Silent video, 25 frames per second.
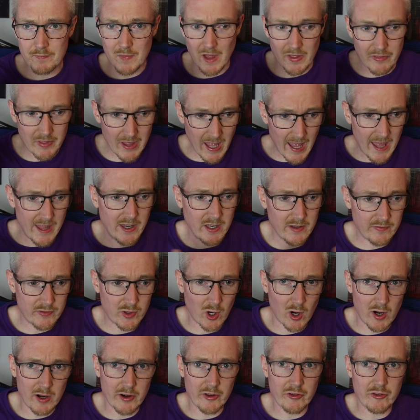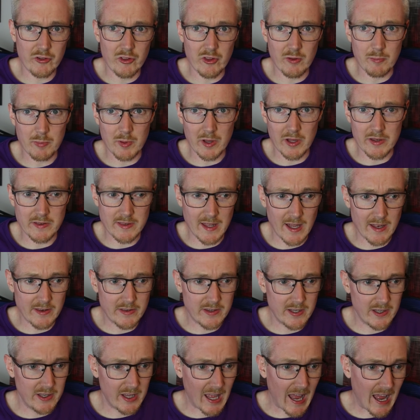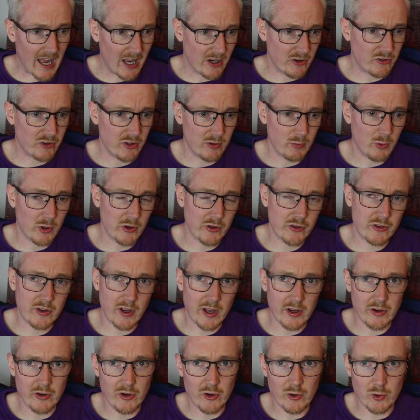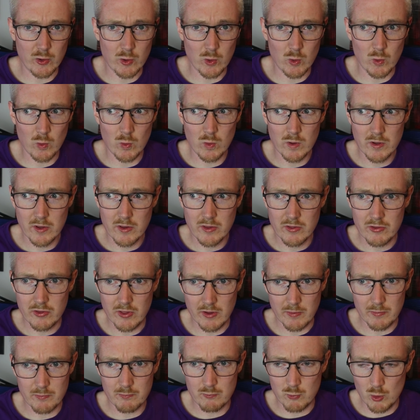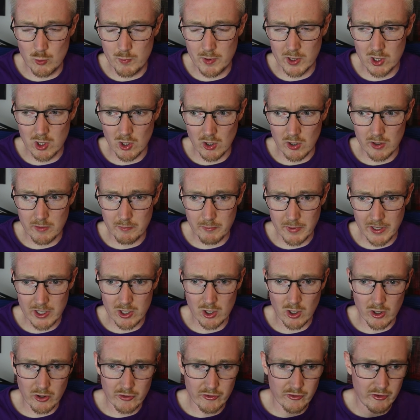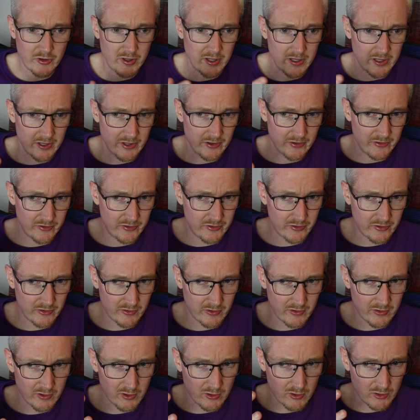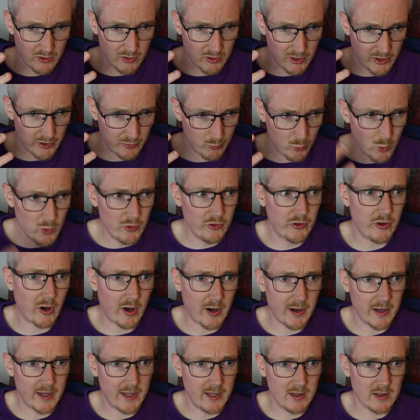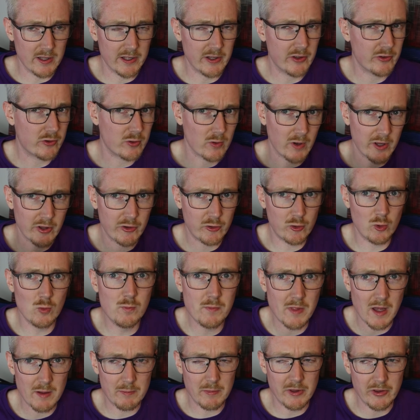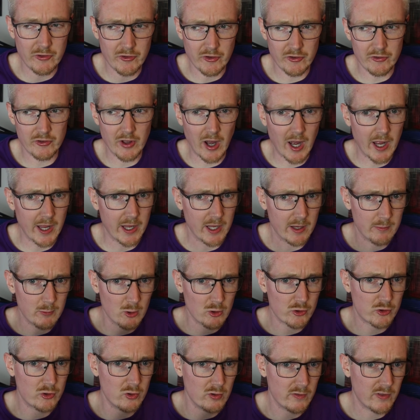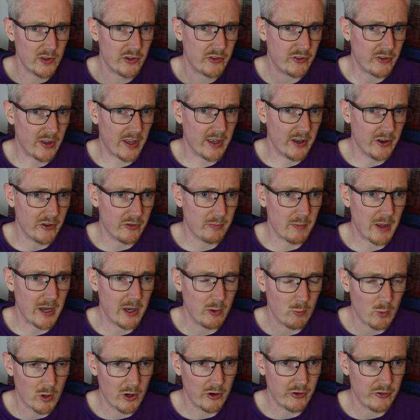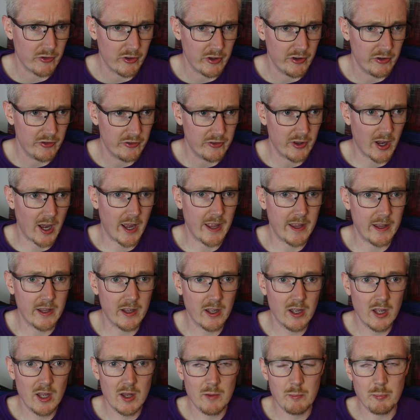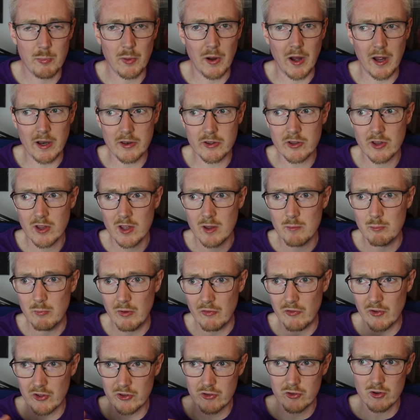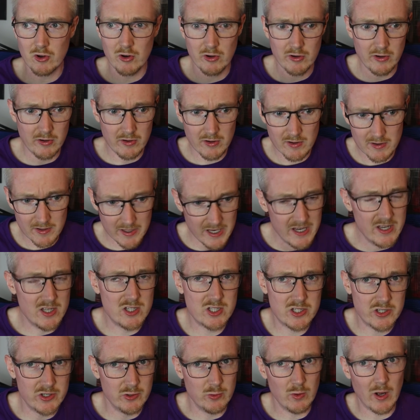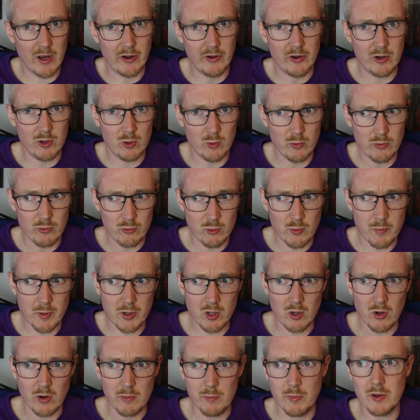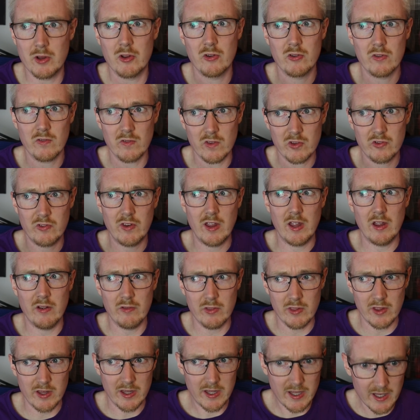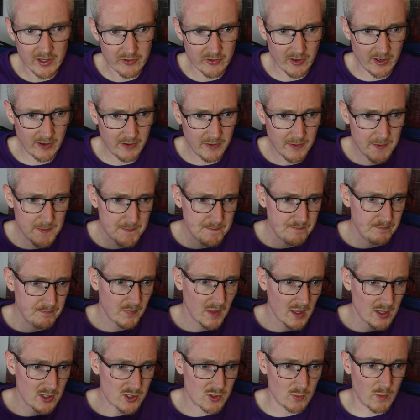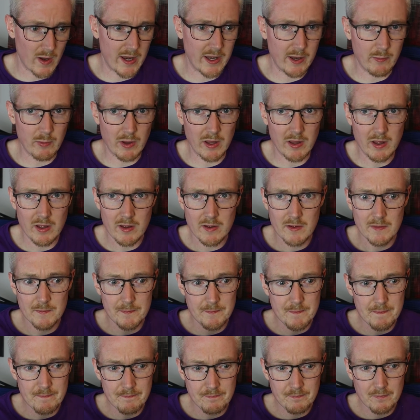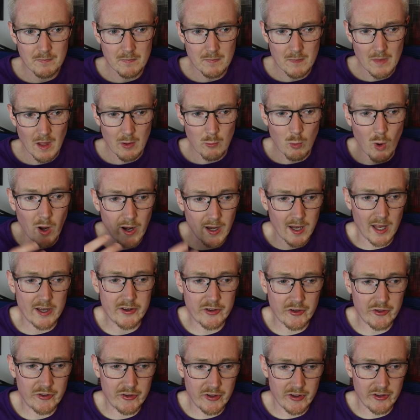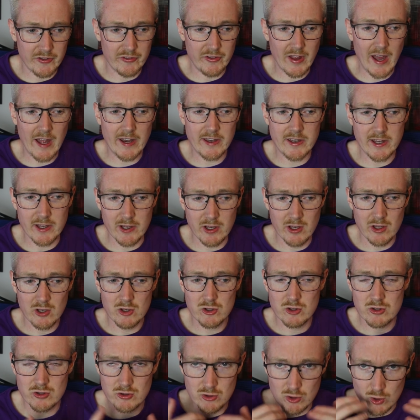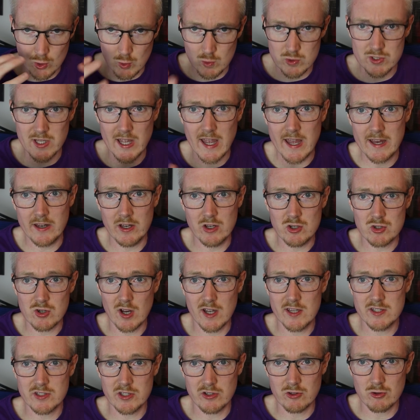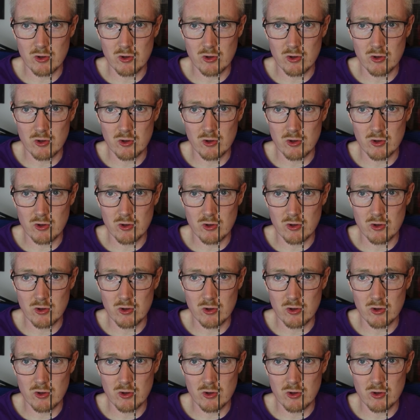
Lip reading: at the end of Darkness in the Blood, Dante actually wants to undergo the Rubicon because his wounds aren't healing, so I assume that means he's dying. I'm not sure they say in as many words that he's dying, but Mephiston needs to undergo the Rubicon because of the state that he's in. So anyway, what I'd like to see is Dante goes ahead and tries to